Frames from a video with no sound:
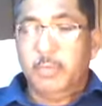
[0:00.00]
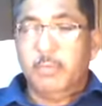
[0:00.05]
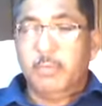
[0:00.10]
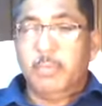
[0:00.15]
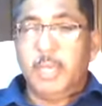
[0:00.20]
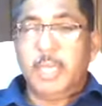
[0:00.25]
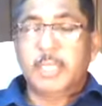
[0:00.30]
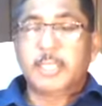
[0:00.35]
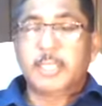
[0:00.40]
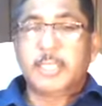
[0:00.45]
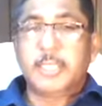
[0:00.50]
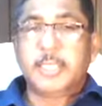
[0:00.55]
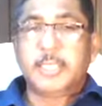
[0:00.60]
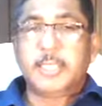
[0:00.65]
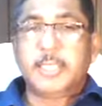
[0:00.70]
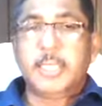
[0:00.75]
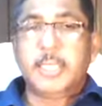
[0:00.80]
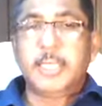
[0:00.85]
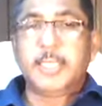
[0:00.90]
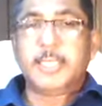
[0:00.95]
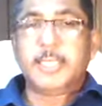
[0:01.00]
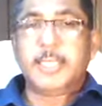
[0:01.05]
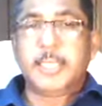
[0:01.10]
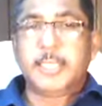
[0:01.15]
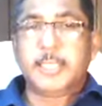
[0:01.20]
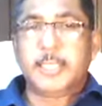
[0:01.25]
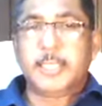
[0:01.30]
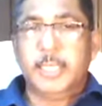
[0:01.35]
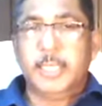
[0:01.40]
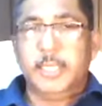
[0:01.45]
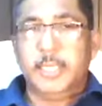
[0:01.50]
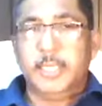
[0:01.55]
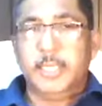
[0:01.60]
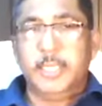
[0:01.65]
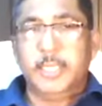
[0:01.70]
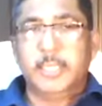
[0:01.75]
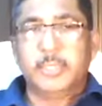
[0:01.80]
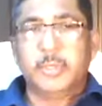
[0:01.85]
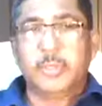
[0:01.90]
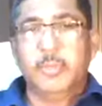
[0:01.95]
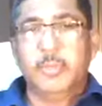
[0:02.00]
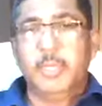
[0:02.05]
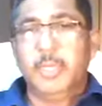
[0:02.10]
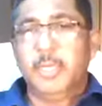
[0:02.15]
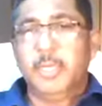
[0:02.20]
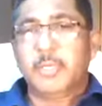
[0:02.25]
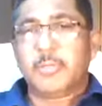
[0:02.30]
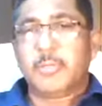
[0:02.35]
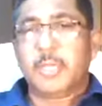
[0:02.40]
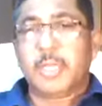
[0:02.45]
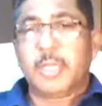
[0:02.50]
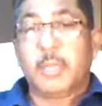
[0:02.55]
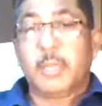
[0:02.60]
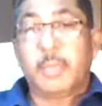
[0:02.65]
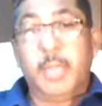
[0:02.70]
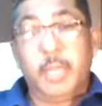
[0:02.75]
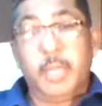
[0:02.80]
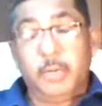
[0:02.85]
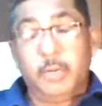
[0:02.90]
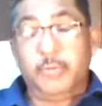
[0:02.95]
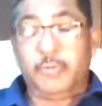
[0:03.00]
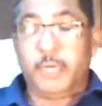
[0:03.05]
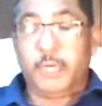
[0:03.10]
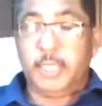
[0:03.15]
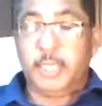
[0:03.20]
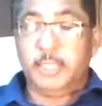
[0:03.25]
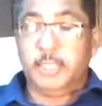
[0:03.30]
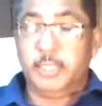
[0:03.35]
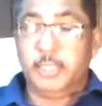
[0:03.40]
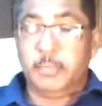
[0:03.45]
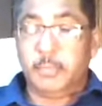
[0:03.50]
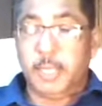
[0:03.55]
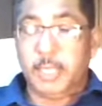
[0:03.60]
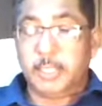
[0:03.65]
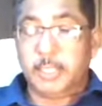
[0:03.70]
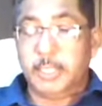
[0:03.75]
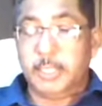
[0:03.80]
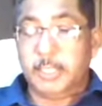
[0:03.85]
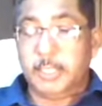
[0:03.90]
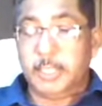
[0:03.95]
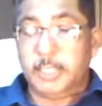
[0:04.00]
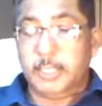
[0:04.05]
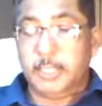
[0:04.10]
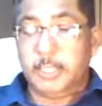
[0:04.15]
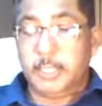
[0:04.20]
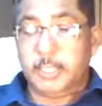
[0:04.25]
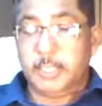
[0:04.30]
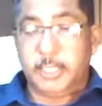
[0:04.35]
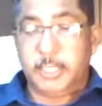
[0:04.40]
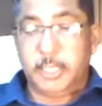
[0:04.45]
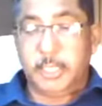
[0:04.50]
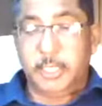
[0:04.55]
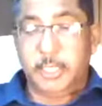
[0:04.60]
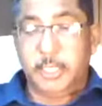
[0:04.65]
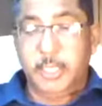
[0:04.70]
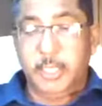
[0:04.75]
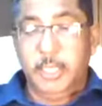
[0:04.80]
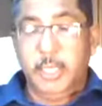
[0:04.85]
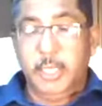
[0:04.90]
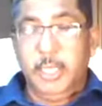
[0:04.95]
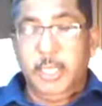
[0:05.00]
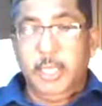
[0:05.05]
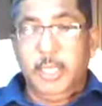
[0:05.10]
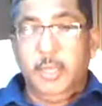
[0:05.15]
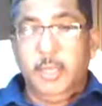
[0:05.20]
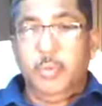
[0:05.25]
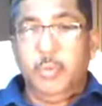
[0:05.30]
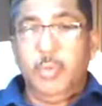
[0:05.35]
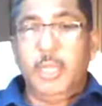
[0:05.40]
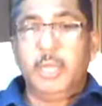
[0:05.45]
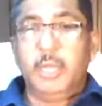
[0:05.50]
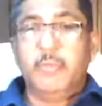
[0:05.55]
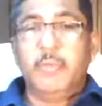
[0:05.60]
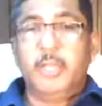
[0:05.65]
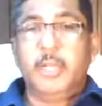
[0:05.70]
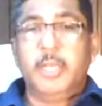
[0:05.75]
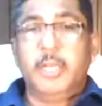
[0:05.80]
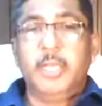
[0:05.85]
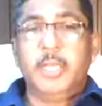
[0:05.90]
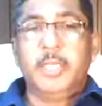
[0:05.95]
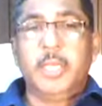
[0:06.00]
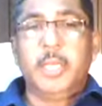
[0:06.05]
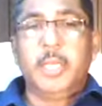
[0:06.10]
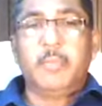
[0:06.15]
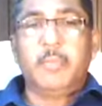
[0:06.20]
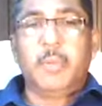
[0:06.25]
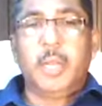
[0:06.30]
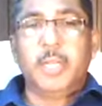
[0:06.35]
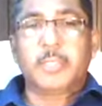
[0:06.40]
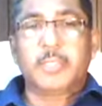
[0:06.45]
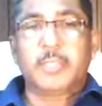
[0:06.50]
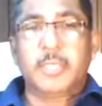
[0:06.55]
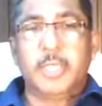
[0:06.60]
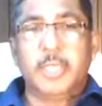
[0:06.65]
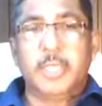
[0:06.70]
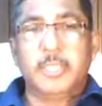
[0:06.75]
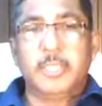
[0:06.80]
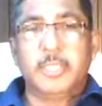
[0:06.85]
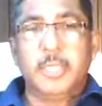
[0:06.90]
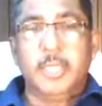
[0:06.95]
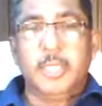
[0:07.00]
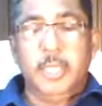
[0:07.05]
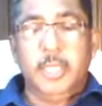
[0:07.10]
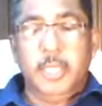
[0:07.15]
Mark 16, 16 is obedience to the command of Christ. Mark 16, 16. Where we read that Mark says,